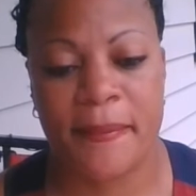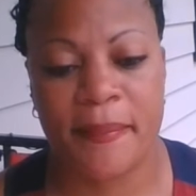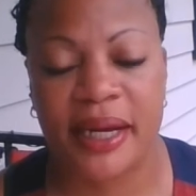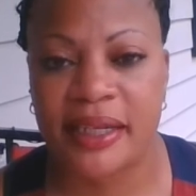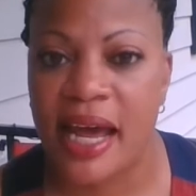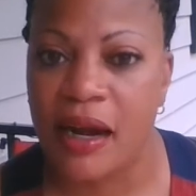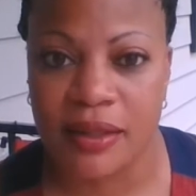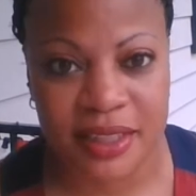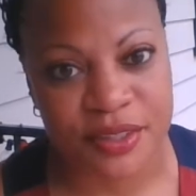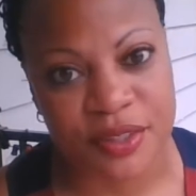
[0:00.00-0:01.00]
but not
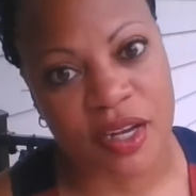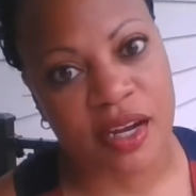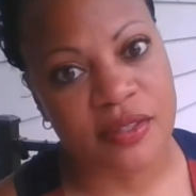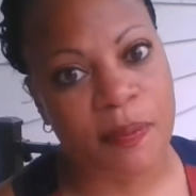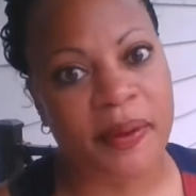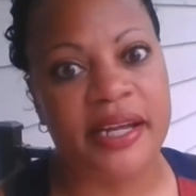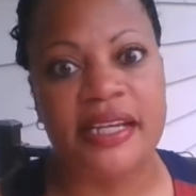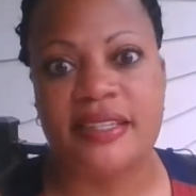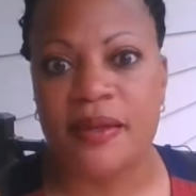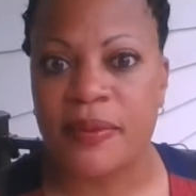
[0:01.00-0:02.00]
all teachers are. But
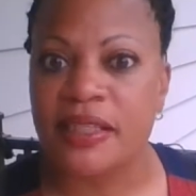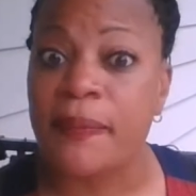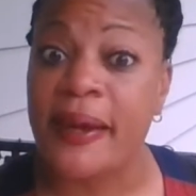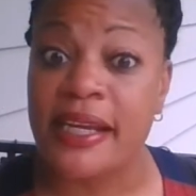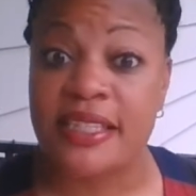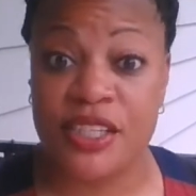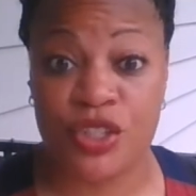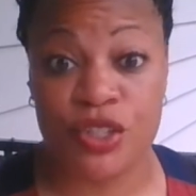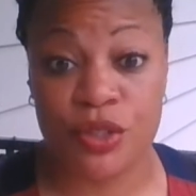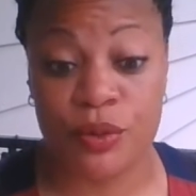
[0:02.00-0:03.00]
it's something to pay
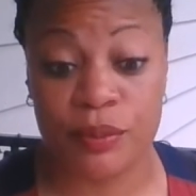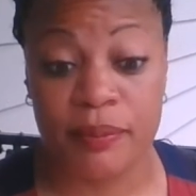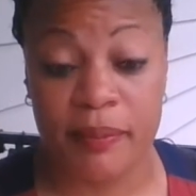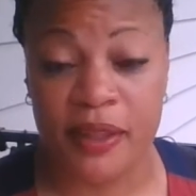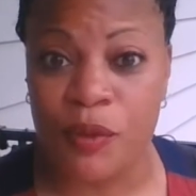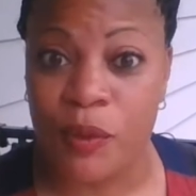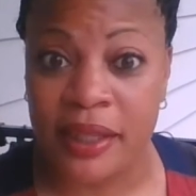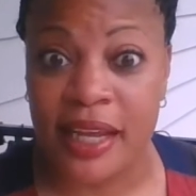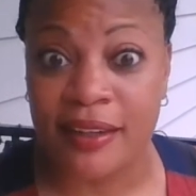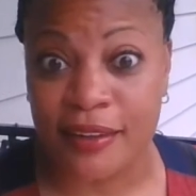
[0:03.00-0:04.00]
attention to. Be the
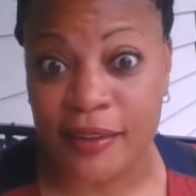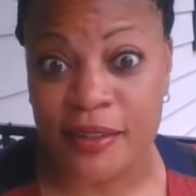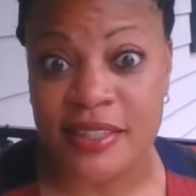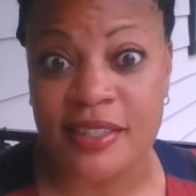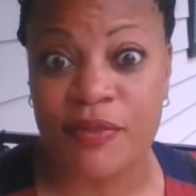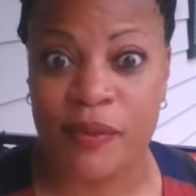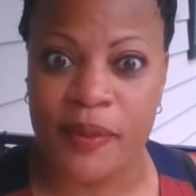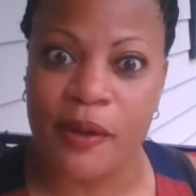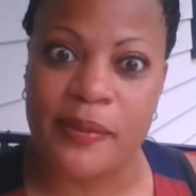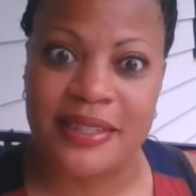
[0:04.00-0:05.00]
one that learns from
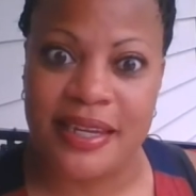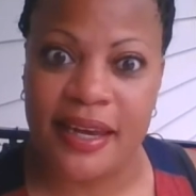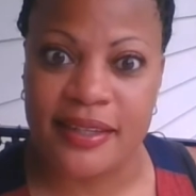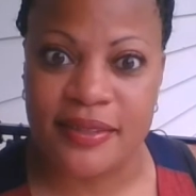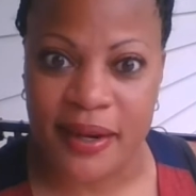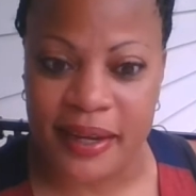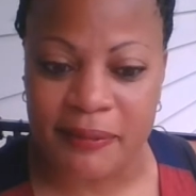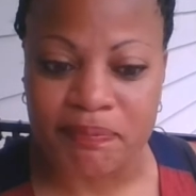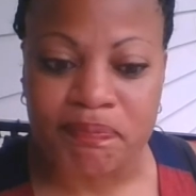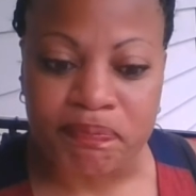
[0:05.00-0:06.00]
their mistakes, right?
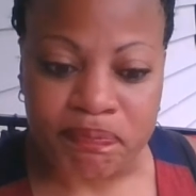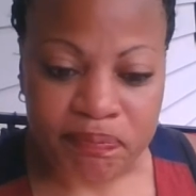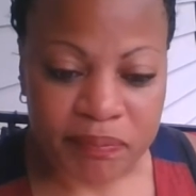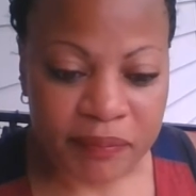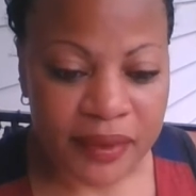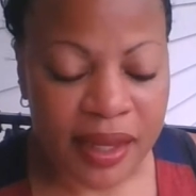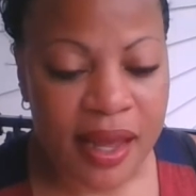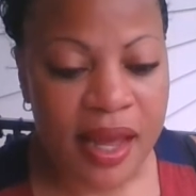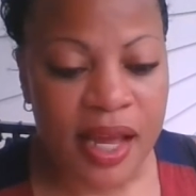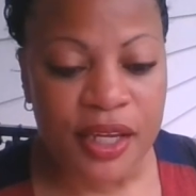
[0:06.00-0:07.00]

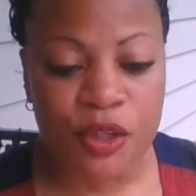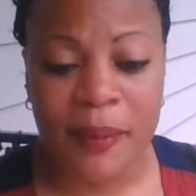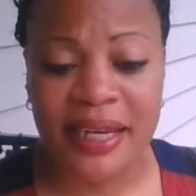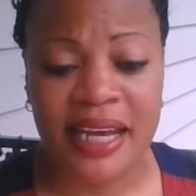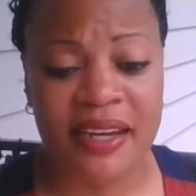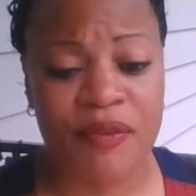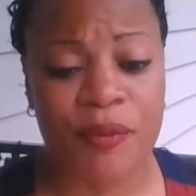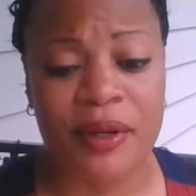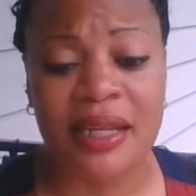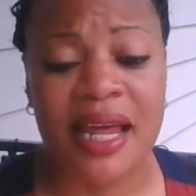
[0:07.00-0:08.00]
You may not even
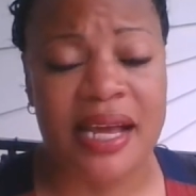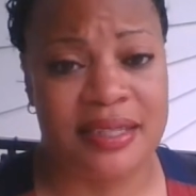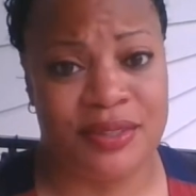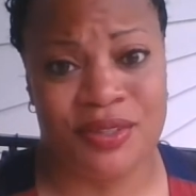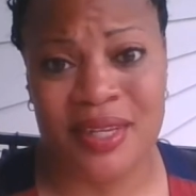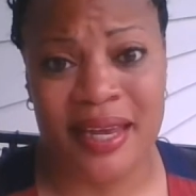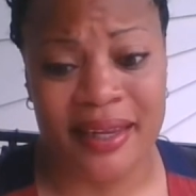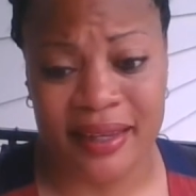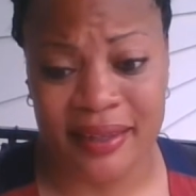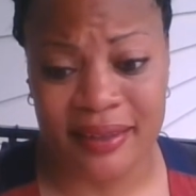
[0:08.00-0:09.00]
realize you're
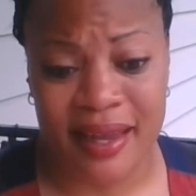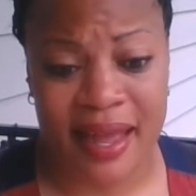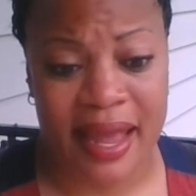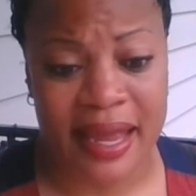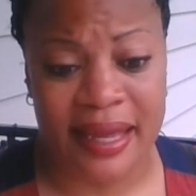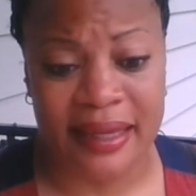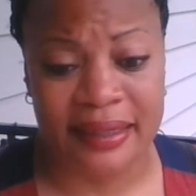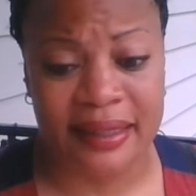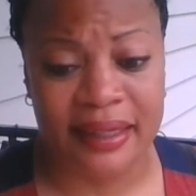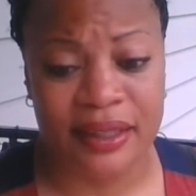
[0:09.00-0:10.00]
saying it,
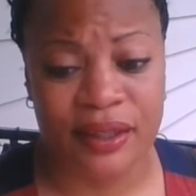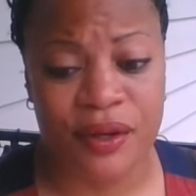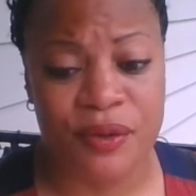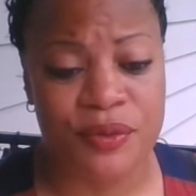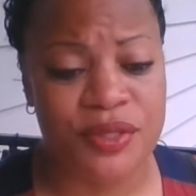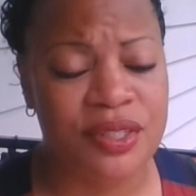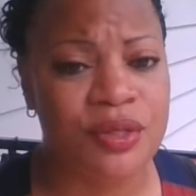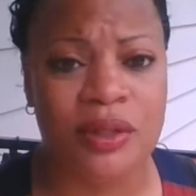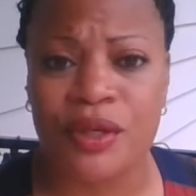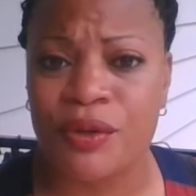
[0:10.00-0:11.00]
and you know just
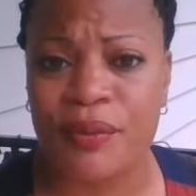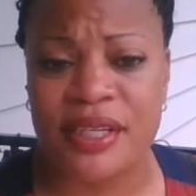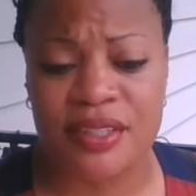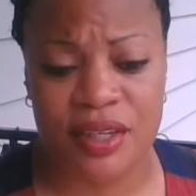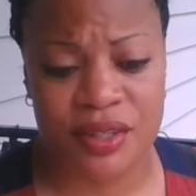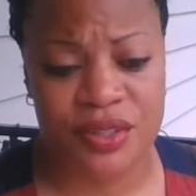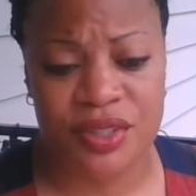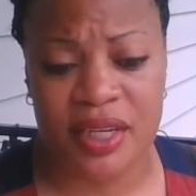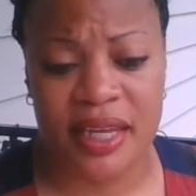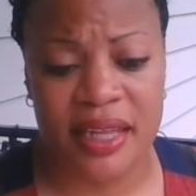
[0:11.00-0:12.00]
do a little research
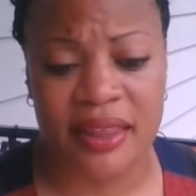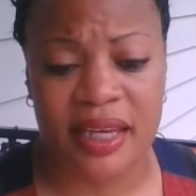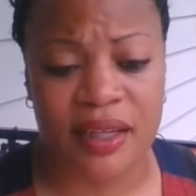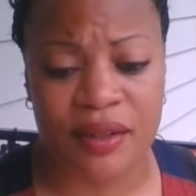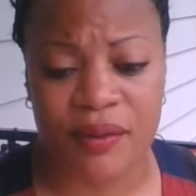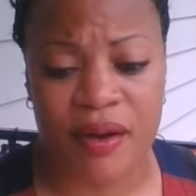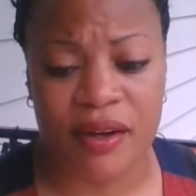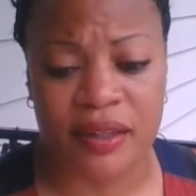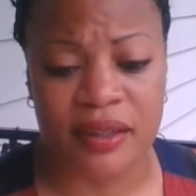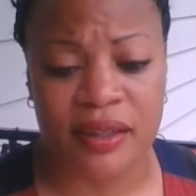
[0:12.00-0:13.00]
and think a little
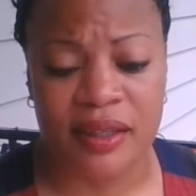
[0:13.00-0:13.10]
harder